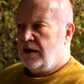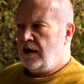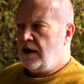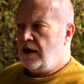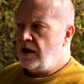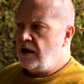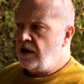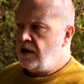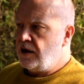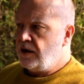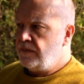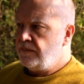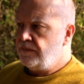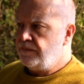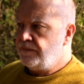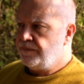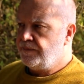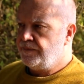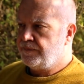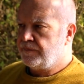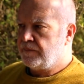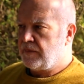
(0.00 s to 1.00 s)
um,
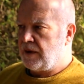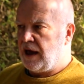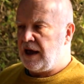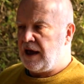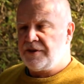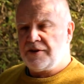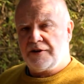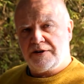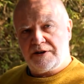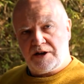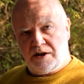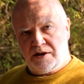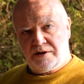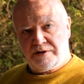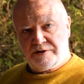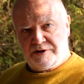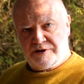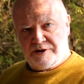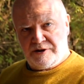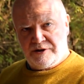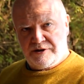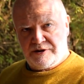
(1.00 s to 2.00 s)
other
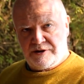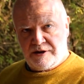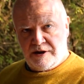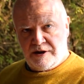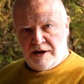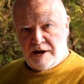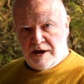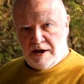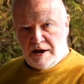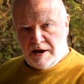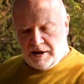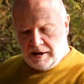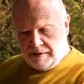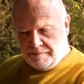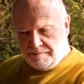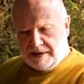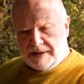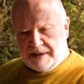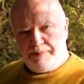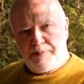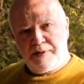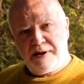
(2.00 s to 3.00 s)
dancers and
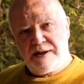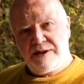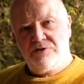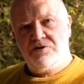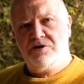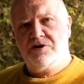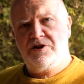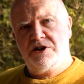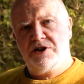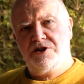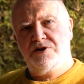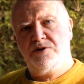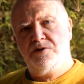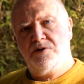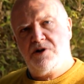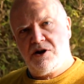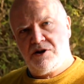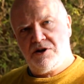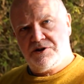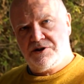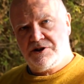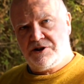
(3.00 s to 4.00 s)
people in traditional
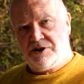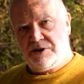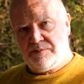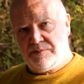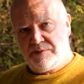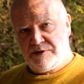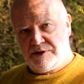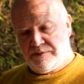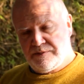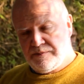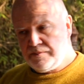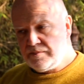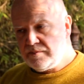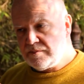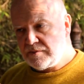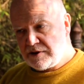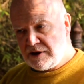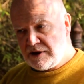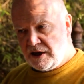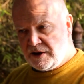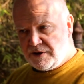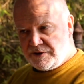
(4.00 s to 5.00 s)
costumes
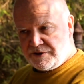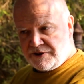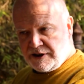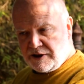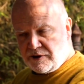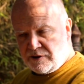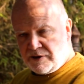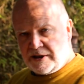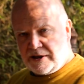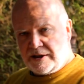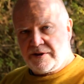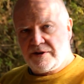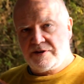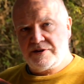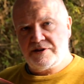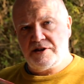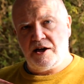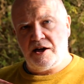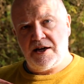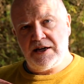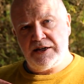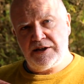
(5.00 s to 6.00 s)
dancing on either
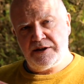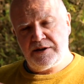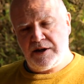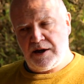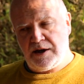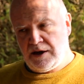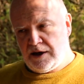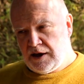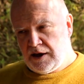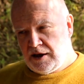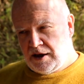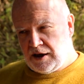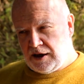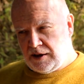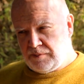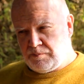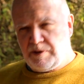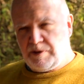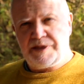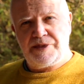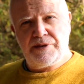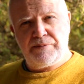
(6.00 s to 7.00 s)
side
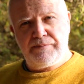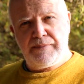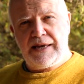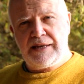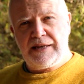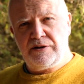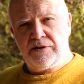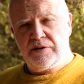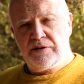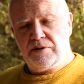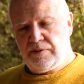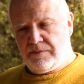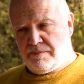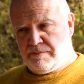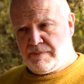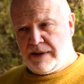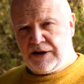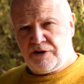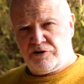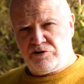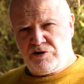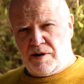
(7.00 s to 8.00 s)
and with the men
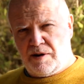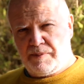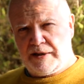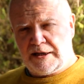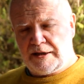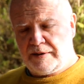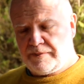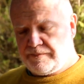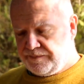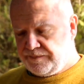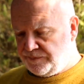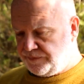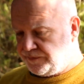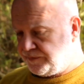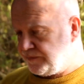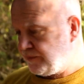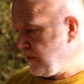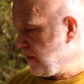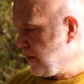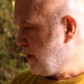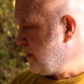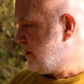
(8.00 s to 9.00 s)
men drumming.
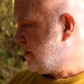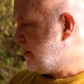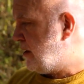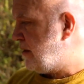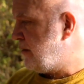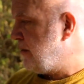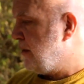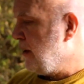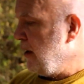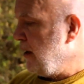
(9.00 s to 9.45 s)
So